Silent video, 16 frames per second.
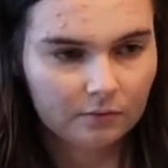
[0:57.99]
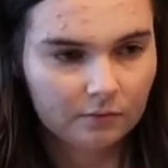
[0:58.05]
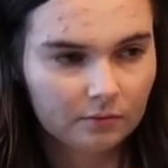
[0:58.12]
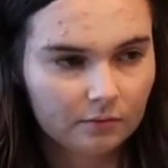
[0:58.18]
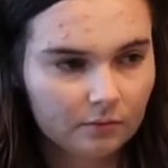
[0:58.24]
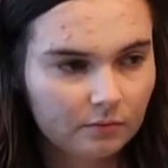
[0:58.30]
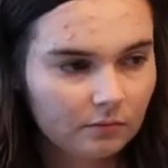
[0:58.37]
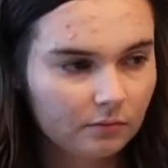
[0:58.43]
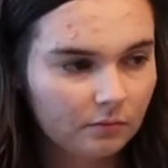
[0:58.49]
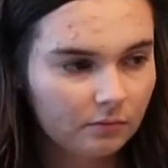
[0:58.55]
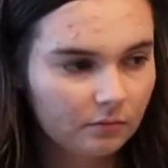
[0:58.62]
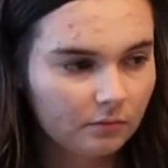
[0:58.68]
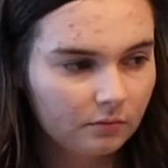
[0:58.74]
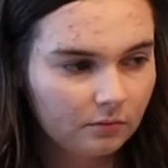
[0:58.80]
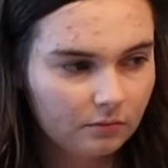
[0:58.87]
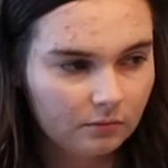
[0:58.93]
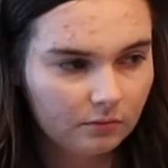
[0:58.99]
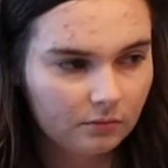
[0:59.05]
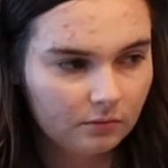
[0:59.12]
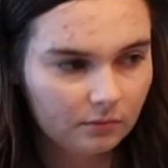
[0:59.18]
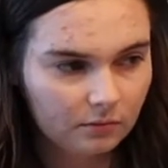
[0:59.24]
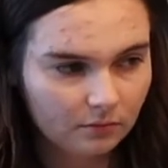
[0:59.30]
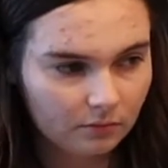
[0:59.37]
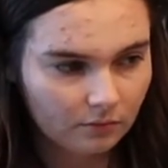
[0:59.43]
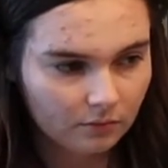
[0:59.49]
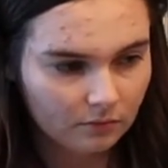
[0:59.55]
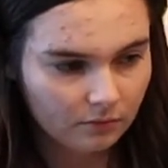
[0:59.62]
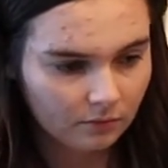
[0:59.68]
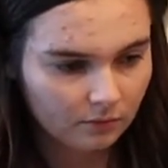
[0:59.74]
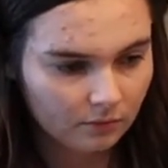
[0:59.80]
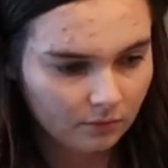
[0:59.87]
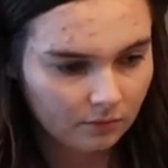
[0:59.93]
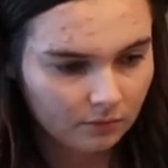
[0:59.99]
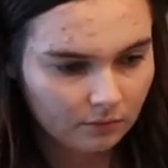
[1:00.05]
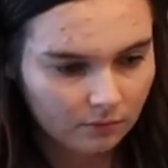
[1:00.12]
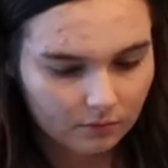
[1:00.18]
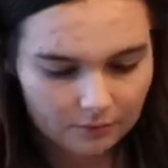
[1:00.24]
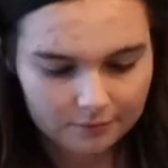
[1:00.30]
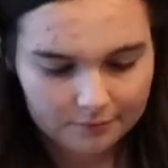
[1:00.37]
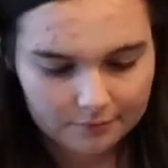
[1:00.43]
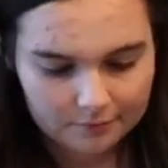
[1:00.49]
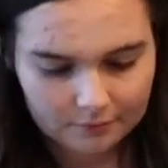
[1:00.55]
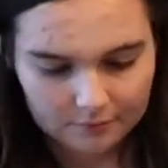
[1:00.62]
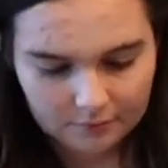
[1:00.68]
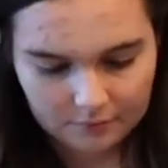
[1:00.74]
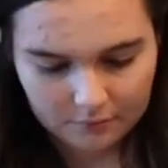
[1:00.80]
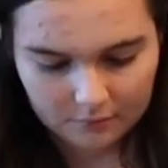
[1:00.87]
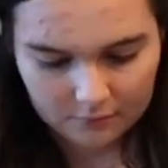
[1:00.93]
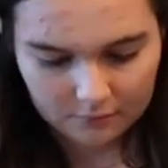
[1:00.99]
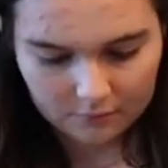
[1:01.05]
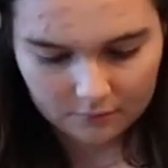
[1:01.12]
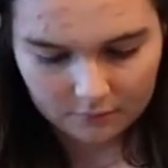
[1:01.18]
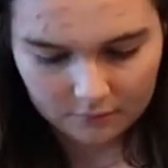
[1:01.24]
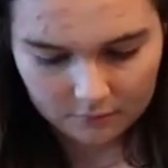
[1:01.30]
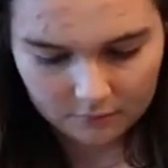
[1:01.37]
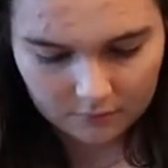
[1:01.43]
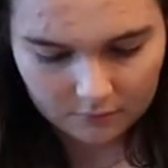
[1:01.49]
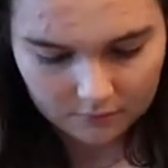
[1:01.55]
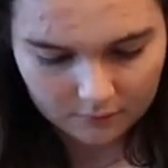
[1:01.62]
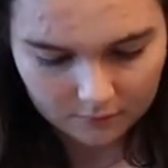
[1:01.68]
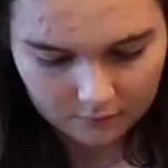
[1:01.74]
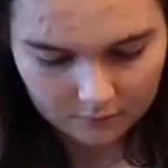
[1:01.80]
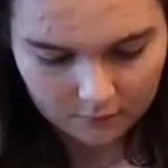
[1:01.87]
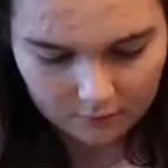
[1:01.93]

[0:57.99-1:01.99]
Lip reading: (silent)